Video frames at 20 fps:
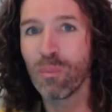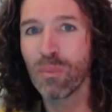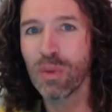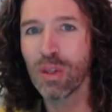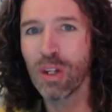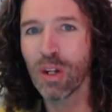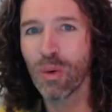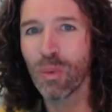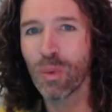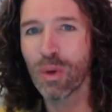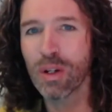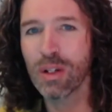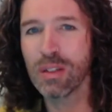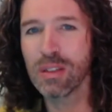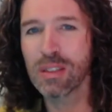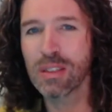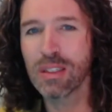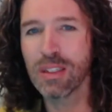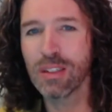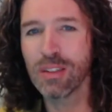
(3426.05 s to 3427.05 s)
You know, where
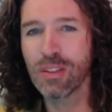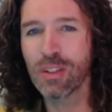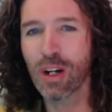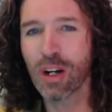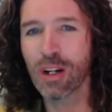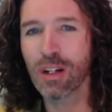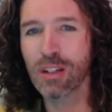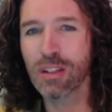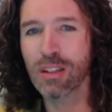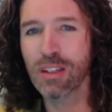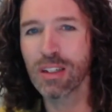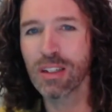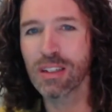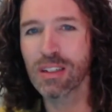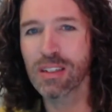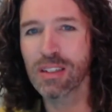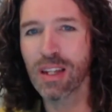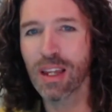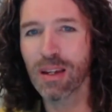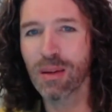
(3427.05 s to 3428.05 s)
is there
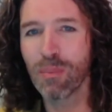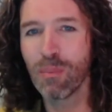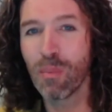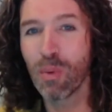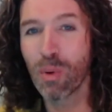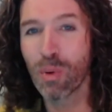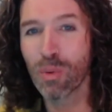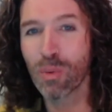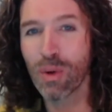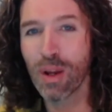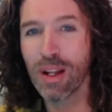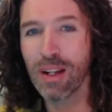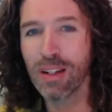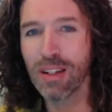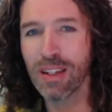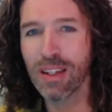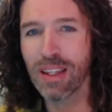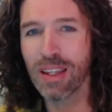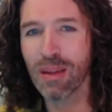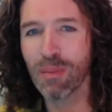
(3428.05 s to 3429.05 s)
darkness like more readily